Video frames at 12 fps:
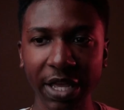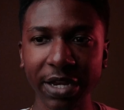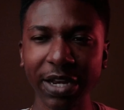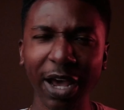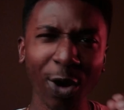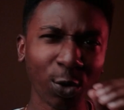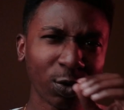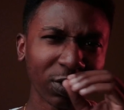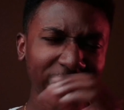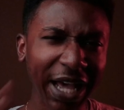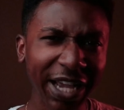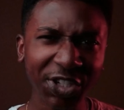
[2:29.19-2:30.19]
Now,
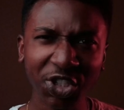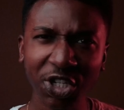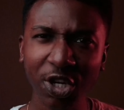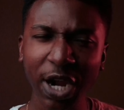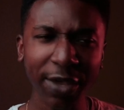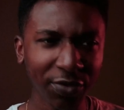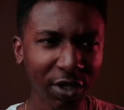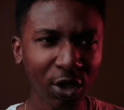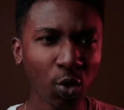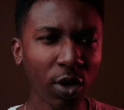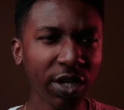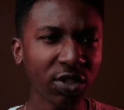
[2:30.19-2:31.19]
last year, I think it
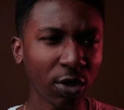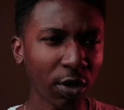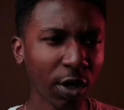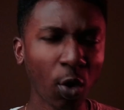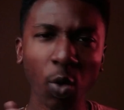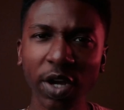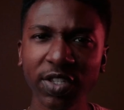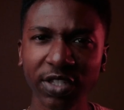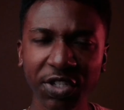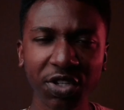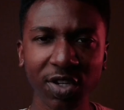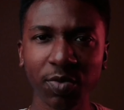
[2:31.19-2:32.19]
was
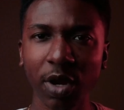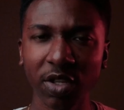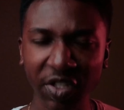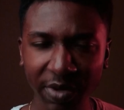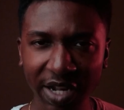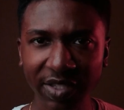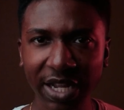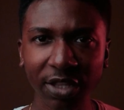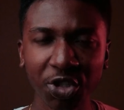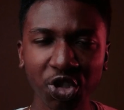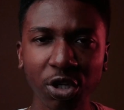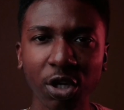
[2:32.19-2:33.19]
this year's models, I'm not
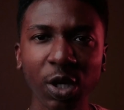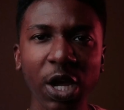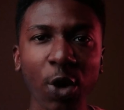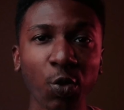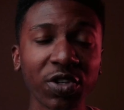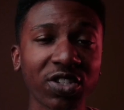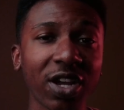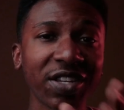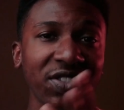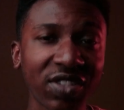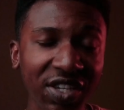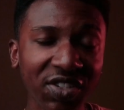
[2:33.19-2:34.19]
exactly sure, we saw a
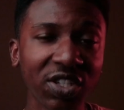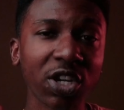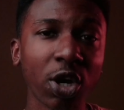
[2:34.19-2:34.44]
60